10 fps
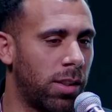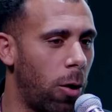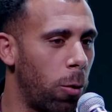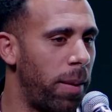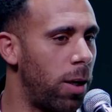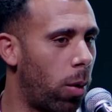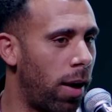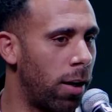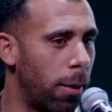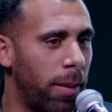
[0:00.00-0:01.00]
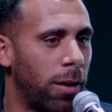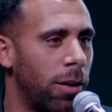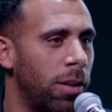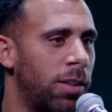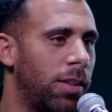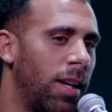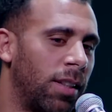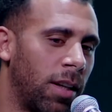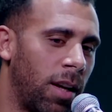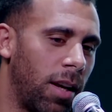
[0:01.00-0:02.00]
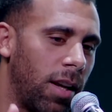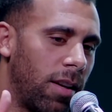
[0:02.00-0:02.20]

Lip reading: told be quiet because there's a